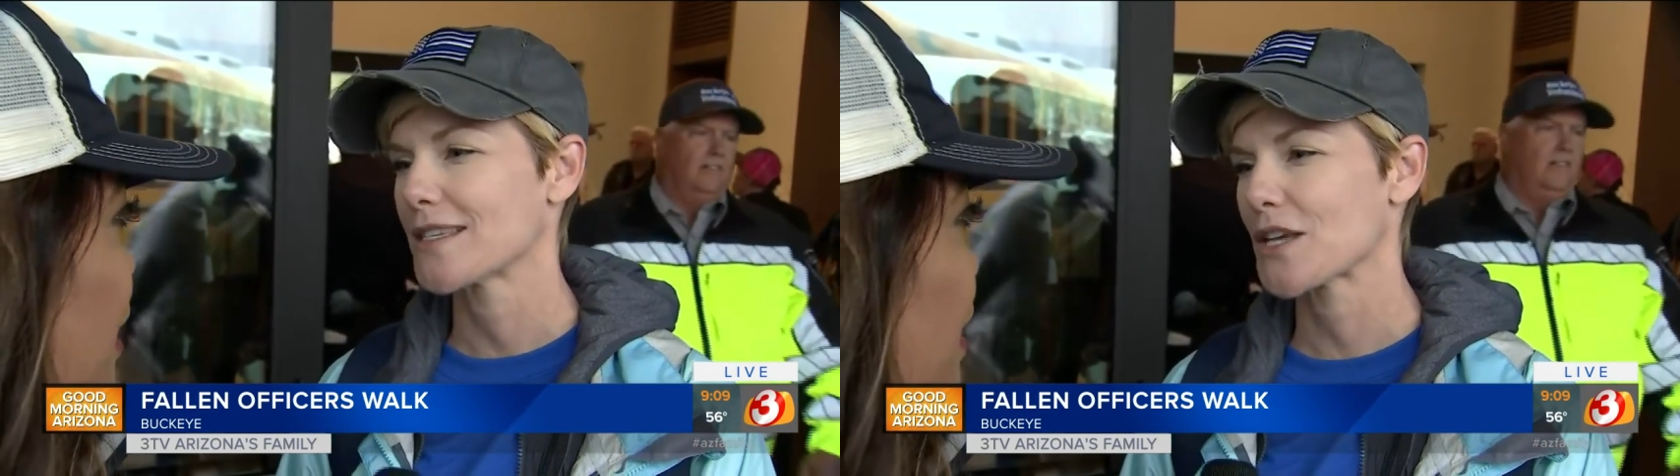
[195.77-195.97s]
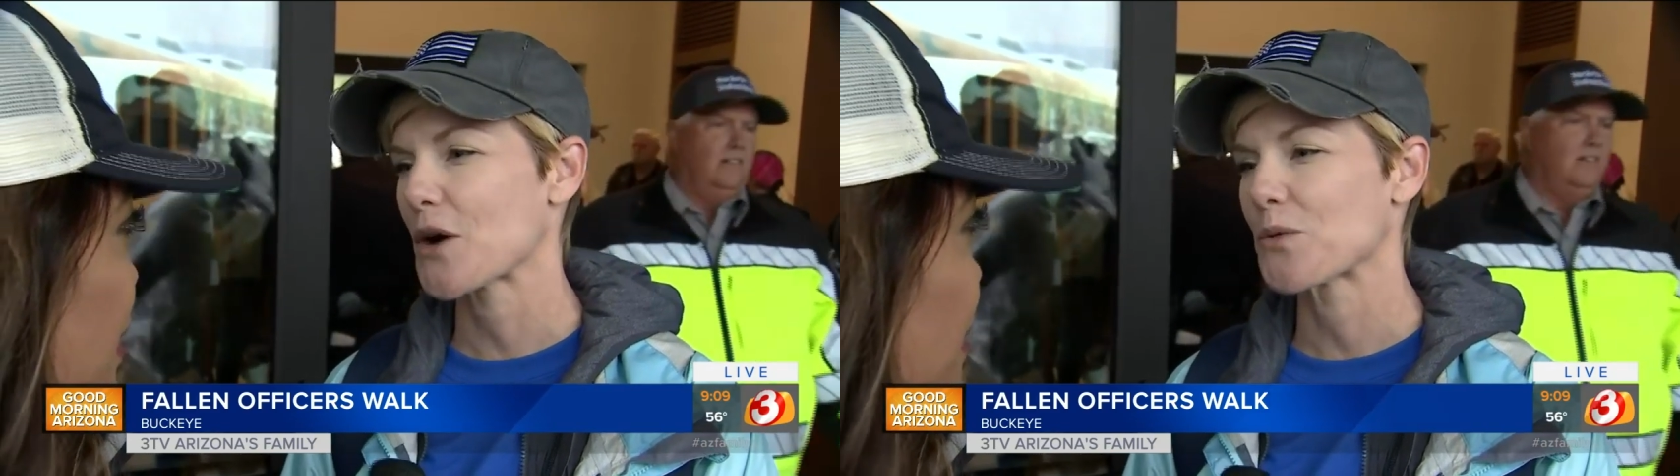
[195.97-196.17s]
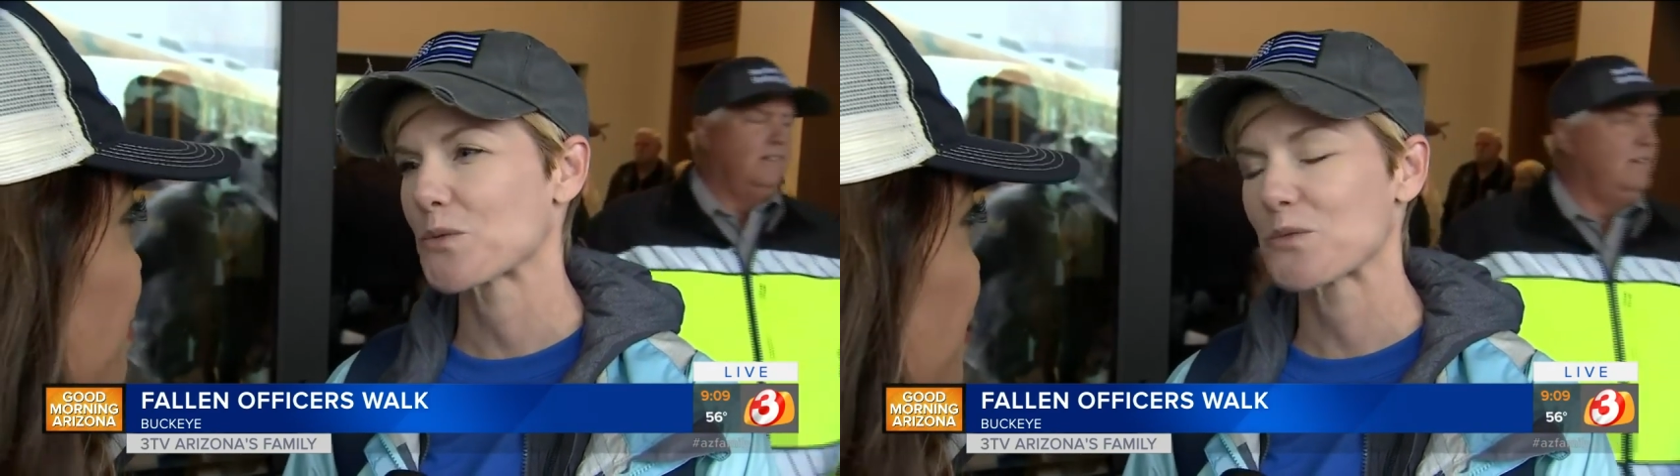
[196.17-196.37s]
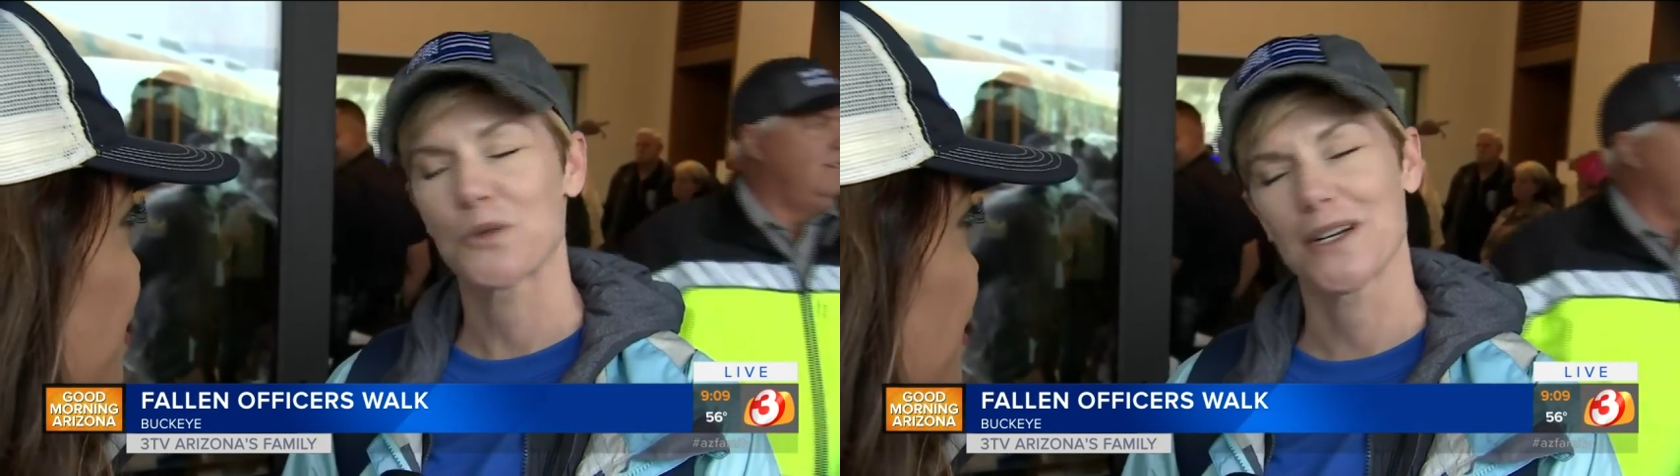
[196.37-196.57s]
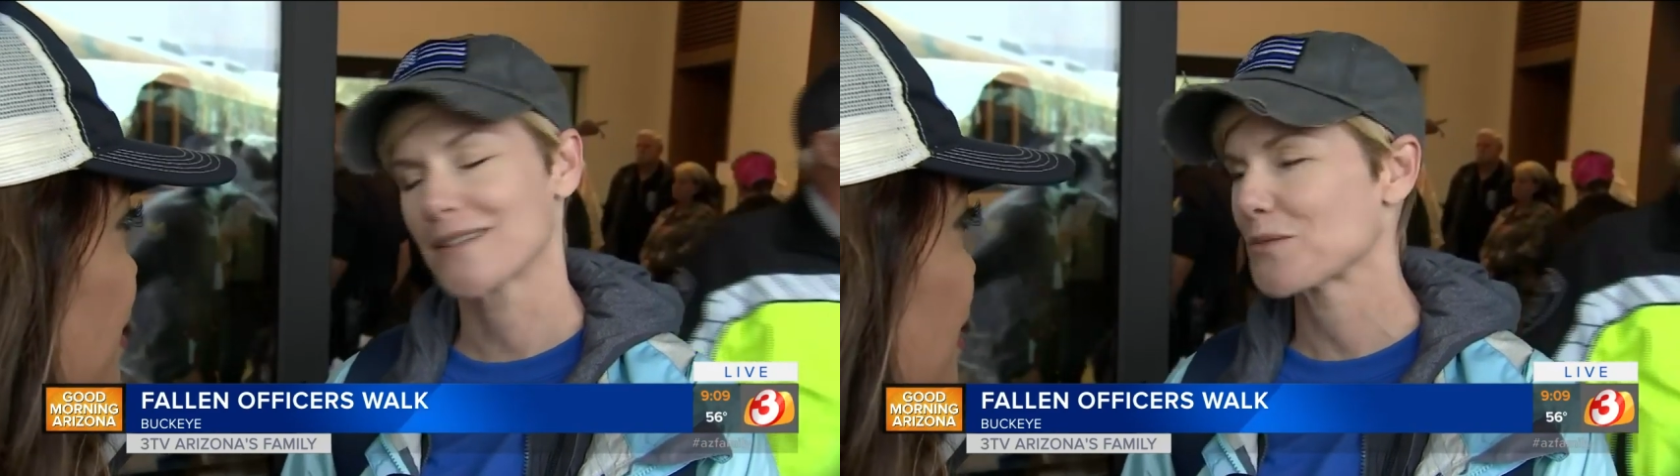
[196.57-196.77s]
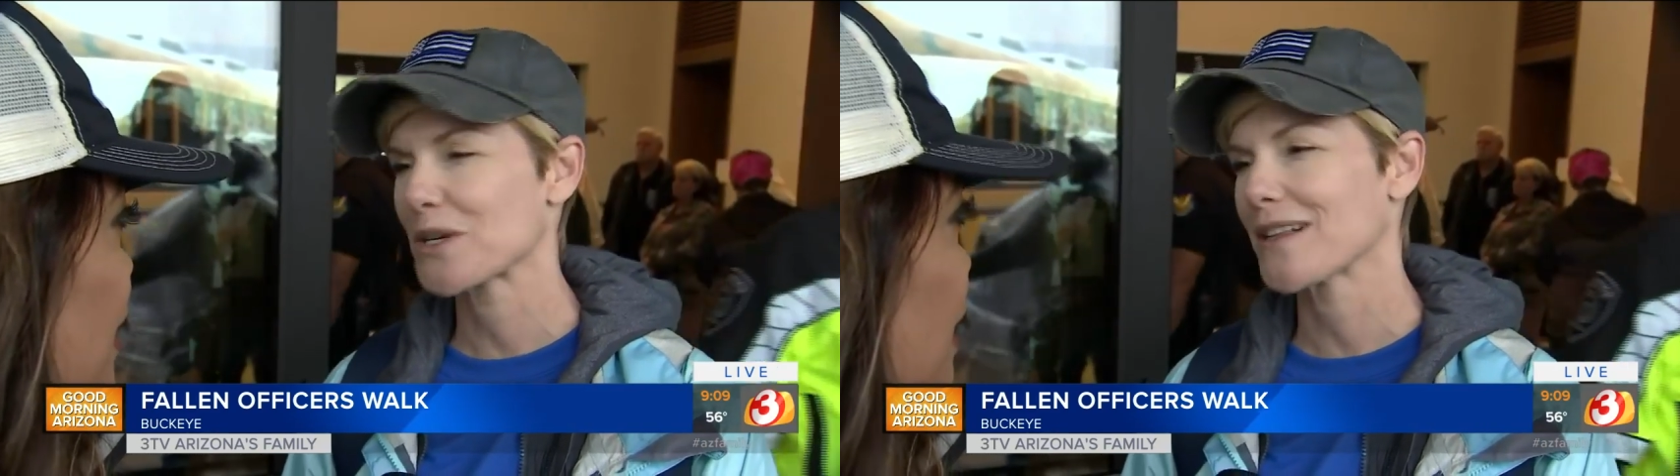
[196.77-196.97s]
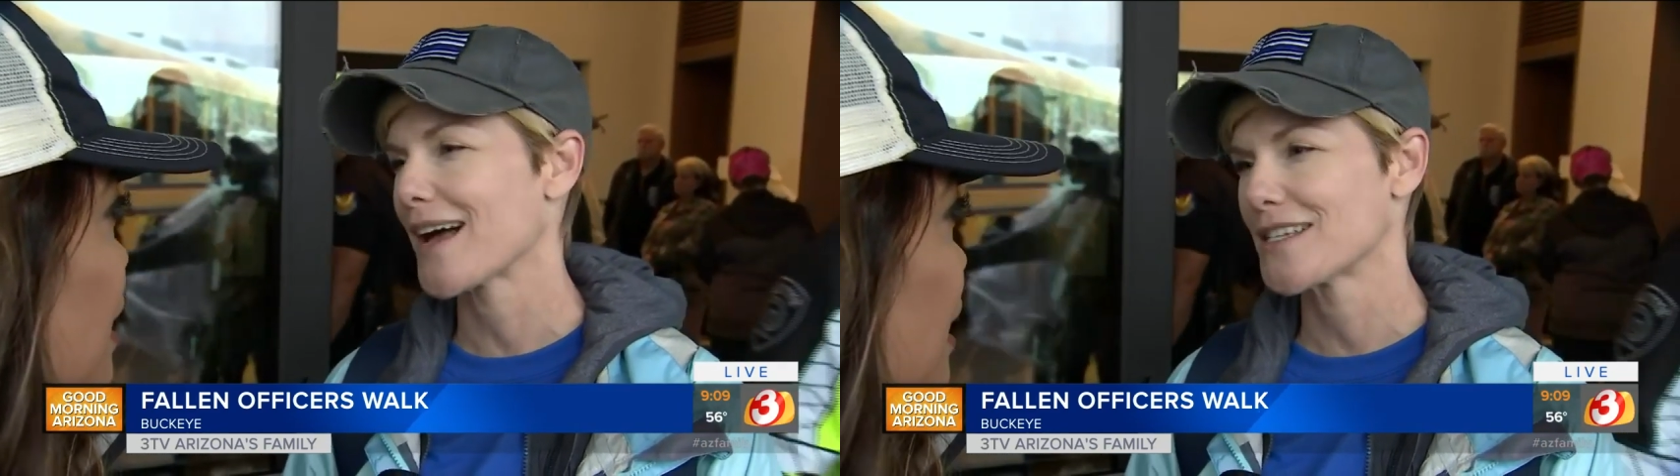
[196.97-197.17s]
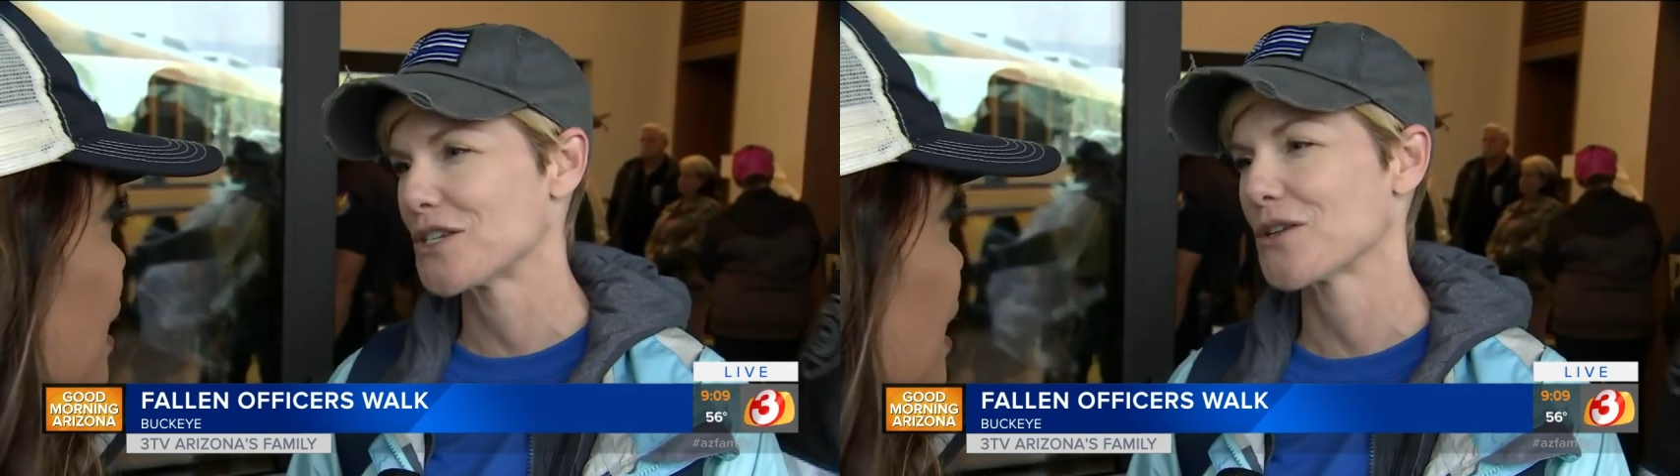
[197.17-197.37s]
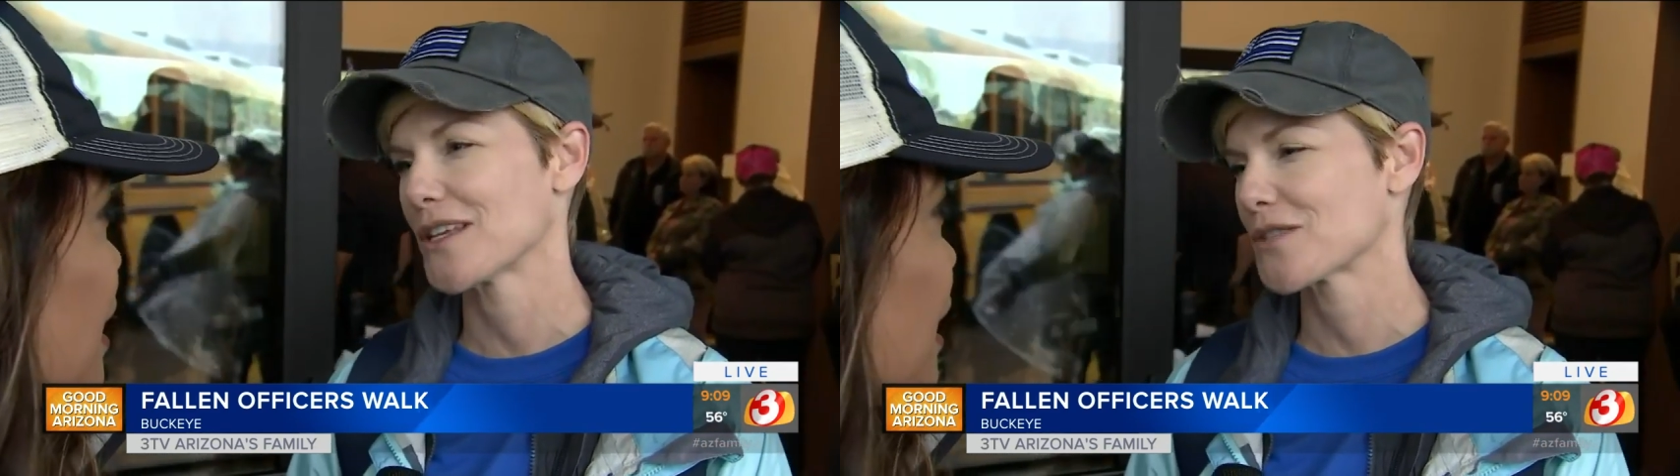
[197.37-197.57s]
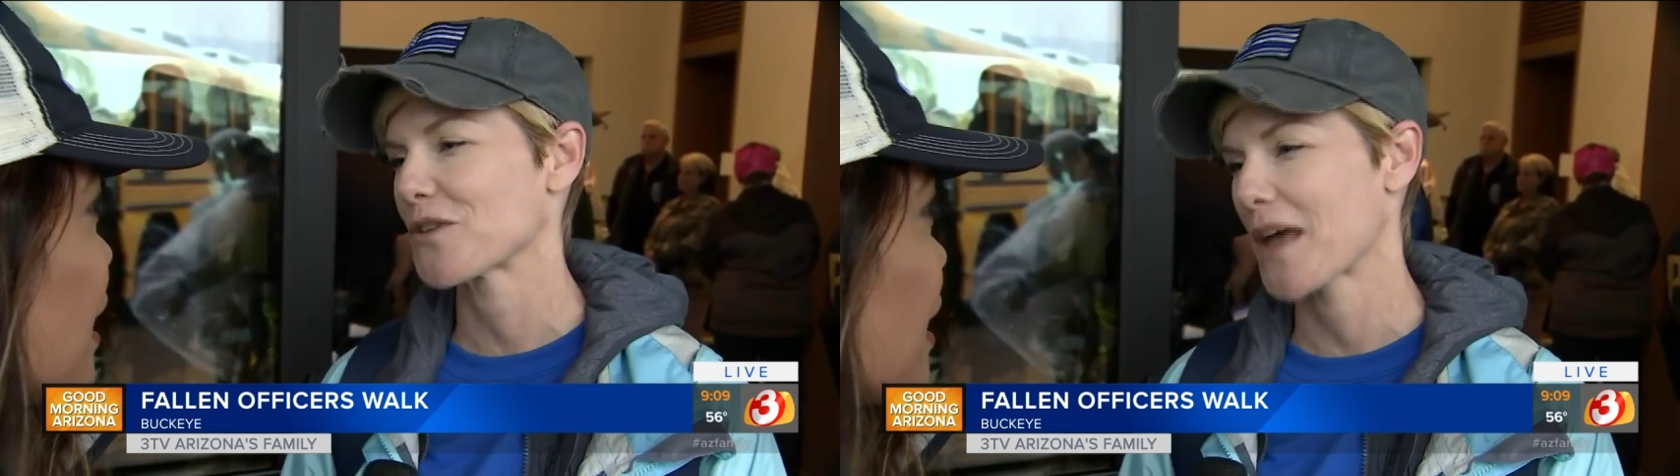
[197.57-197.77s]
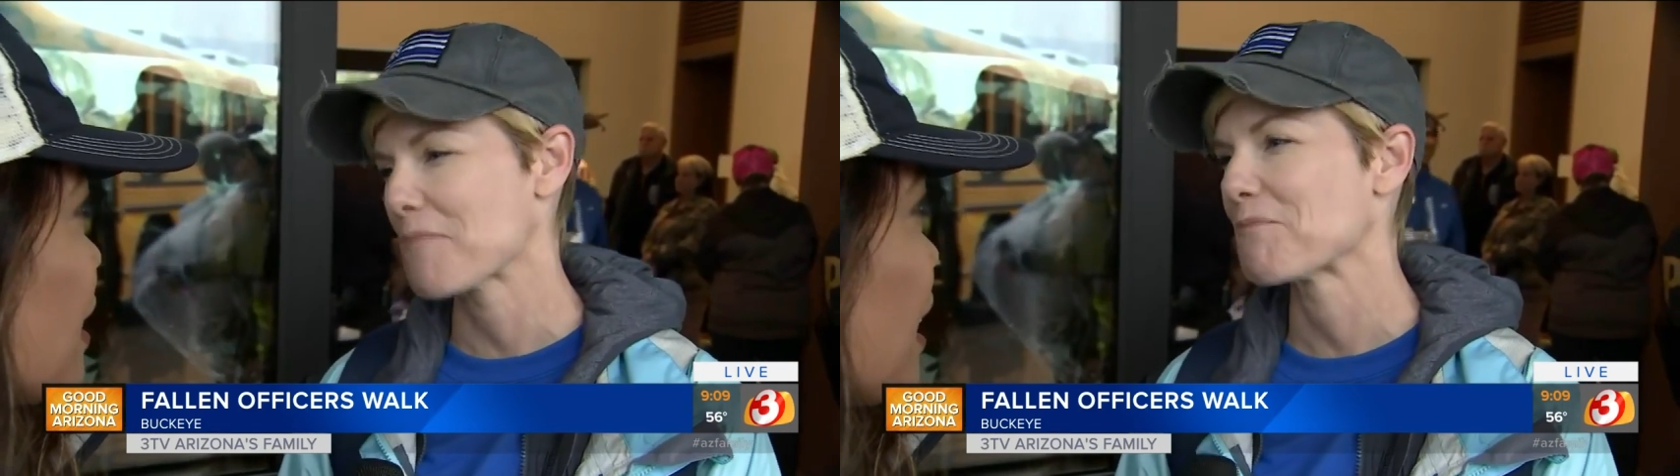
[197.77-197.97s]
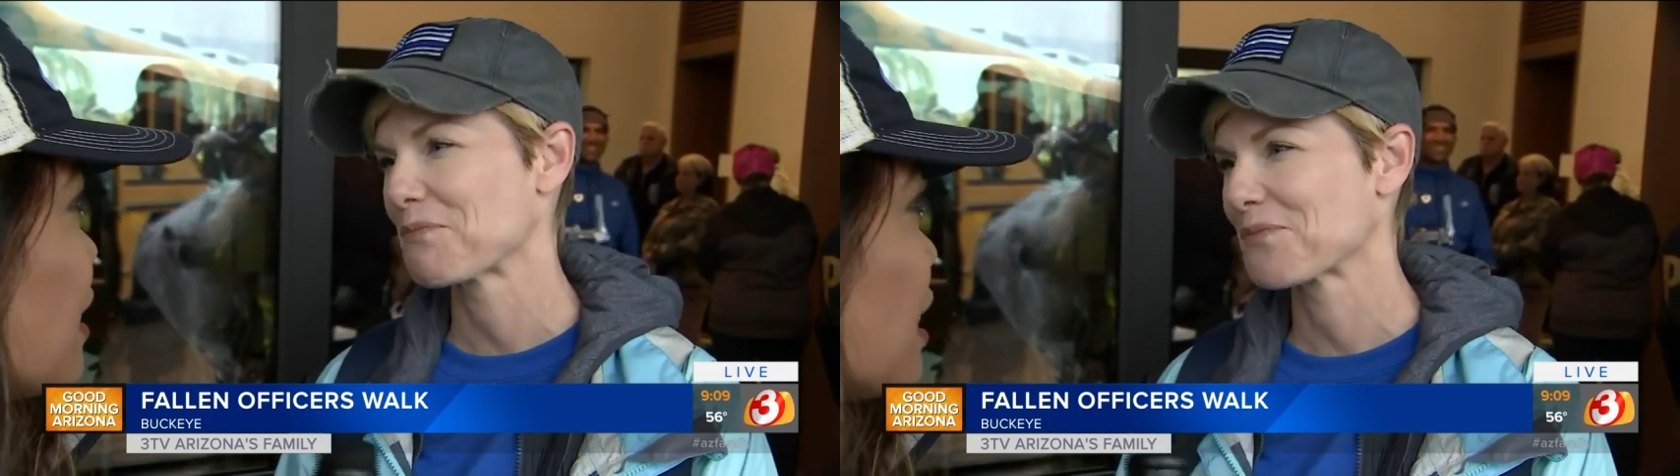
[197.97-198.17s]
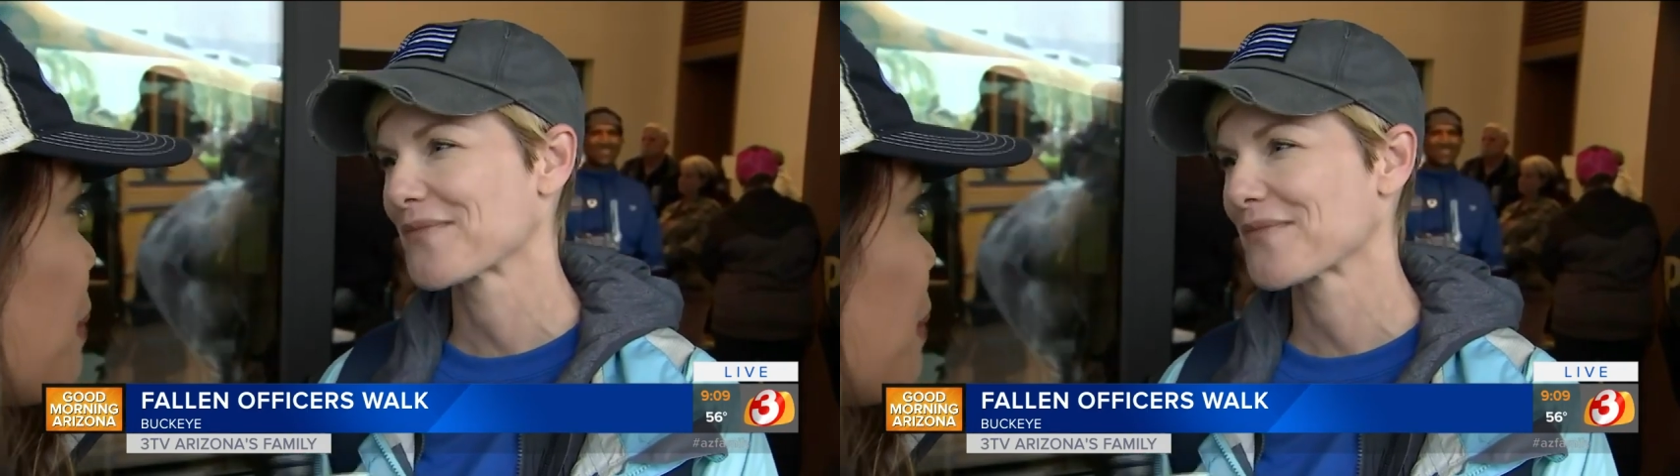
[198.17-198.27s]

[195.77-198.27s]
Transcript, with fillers: And so we're, we're glad to do this for them. And